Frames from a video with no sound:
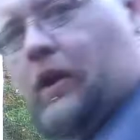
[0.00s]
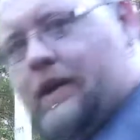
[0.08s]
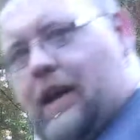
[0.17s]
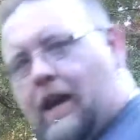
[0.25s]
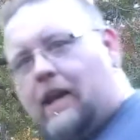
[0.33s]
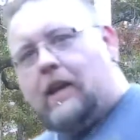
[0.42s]
to
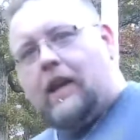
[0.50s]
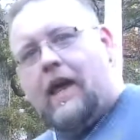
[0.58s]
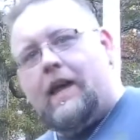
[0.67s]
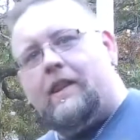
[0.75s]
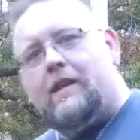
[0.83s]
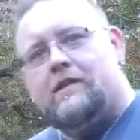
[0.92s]
kind of
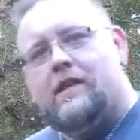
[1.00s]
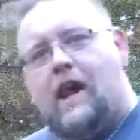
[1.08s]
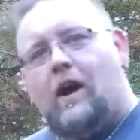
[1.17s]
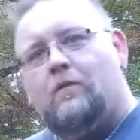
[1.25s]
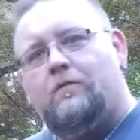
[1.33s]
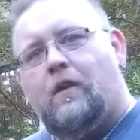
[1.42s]
lay this
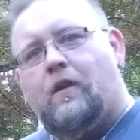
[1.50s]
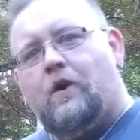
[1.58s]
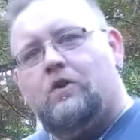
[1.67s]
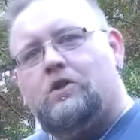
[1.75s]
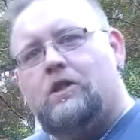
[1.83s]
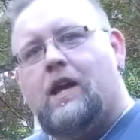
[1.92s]
out
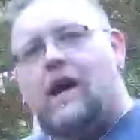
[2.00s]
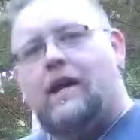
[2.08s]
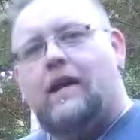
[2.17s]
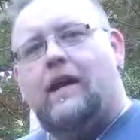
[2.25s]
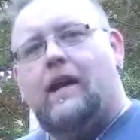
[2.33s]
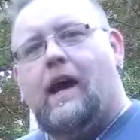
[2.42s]
first to kind of
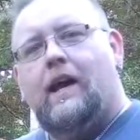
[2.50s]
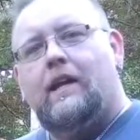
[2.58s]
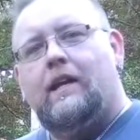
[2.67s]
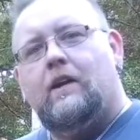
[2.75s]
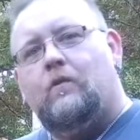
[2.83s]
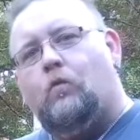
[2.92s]
get an
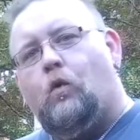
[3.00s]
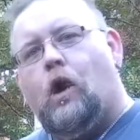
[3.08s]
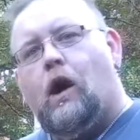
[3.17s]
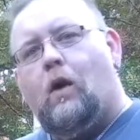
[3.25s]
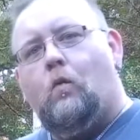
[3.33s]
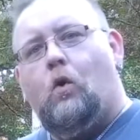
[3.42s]
idea of where
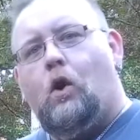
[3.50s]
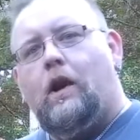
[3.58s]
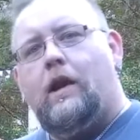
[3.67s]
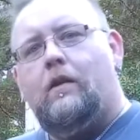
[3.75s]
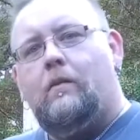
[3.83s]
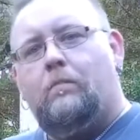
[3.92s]
I want
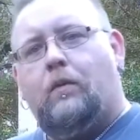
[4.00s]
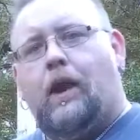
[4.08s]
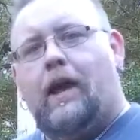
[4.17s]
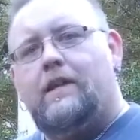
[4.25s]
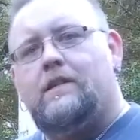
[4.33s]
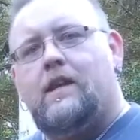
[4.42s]
it
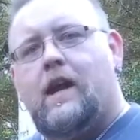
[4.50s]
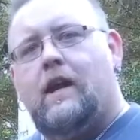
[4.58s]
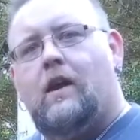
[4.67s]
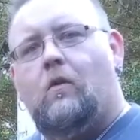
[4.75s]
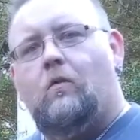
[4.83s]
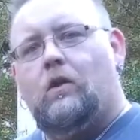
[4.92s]
placed at
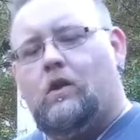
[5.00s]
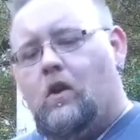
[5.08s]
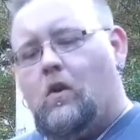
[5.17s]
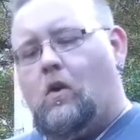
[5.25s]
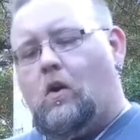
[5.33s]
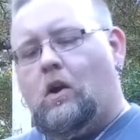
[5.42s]
on the
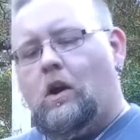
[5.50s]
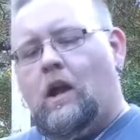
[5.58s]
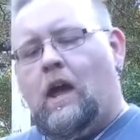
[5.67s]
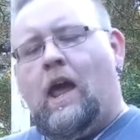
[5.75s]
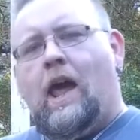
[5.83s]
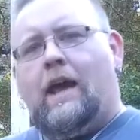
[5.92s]
car
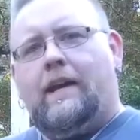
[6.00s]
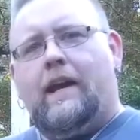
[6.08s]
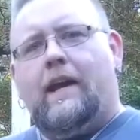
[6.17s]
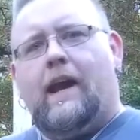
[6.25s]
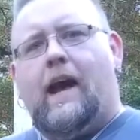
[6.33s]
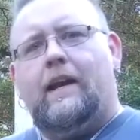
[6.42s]
and get
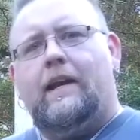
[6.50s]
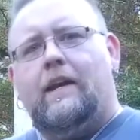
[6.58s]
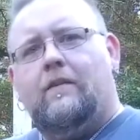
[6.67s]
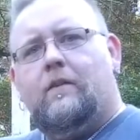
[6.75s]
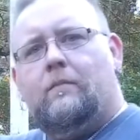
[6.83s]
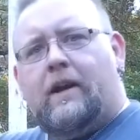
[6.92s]
an idea
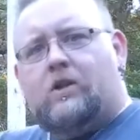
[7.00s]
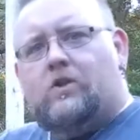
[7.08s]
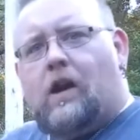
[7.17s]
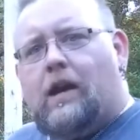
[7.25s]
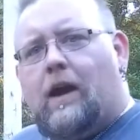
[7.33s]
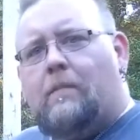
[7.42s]
of to make sure
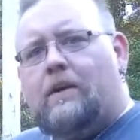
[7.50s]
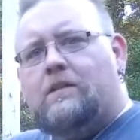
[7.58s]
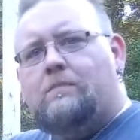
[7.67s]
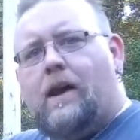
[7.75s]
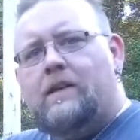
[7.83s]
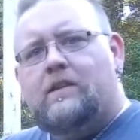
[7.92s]
I got my
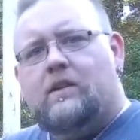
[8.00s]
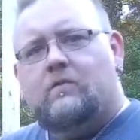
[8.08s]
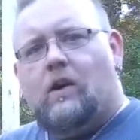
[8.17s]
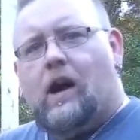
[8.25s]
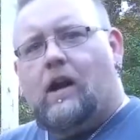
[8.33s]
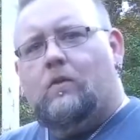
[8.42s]
spacing
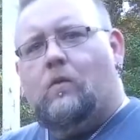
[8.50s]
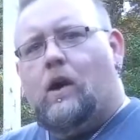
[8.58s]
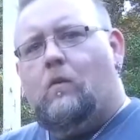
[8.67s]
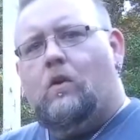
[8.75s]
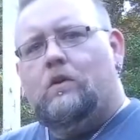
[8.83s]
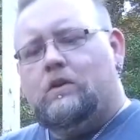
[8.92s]
right the way I
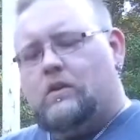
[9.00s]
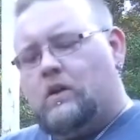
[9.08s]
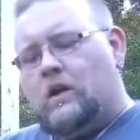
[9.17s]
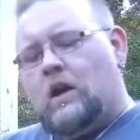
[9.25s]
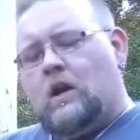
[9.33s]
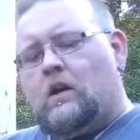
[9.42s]
want to.
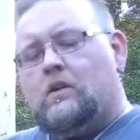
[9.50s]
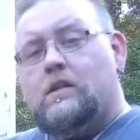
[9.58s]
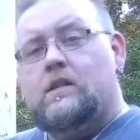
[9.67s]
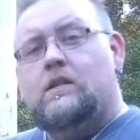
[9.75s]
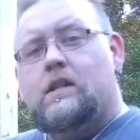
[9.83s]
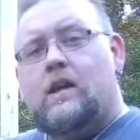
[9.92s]
Because
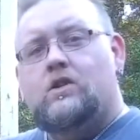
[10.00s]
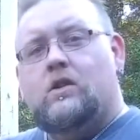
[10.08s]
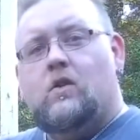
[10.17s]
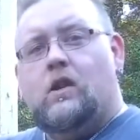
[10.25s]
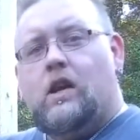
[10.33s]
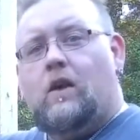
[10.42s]
this is actually
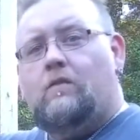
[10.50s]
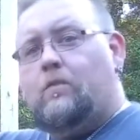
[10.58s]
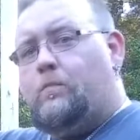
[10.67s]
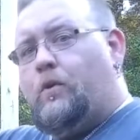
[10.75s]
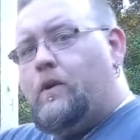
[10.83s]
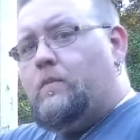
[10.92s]
going to cover
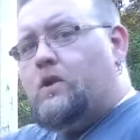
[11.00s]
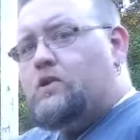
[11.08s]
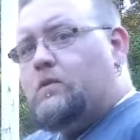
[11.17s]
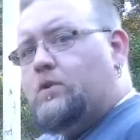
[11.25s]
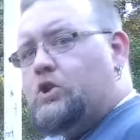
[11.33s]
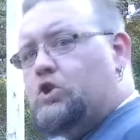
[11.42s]
pretty much
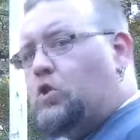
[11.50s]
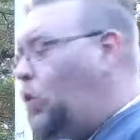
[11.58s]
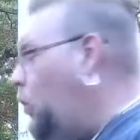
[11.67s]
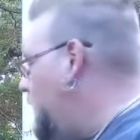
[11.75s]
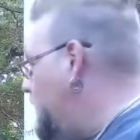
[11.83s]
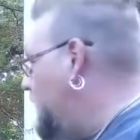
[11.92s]
the
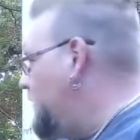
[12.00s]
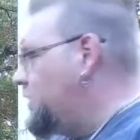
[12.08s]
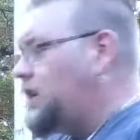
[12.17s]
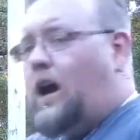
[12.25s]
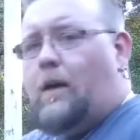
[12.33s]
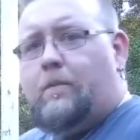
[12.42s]
majority of the
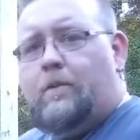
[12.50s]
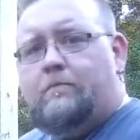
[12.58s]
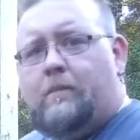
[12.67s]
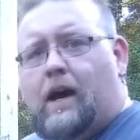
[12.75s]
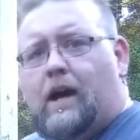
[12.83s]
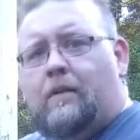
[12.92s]
top of
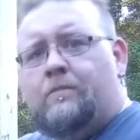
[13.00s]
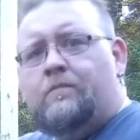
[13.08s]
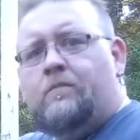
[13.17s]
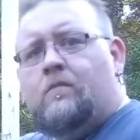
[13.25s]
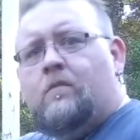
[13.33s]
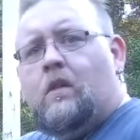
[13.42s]
my
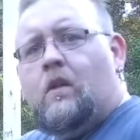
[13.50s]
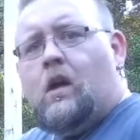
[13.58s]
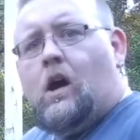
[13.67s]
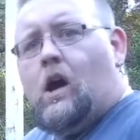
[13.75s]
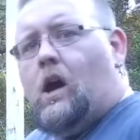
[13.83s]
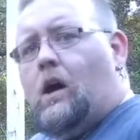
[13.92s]

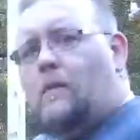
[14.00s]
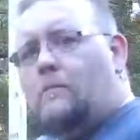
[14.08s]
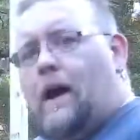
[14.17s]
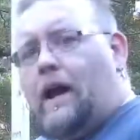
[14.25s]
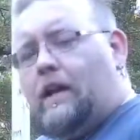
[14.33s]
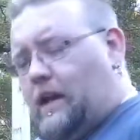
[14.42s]

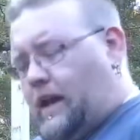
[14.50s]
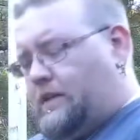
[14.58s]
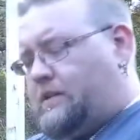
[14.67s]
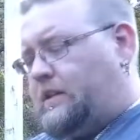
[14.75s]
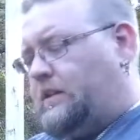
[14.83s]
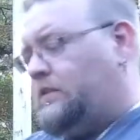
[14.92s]
back glass here.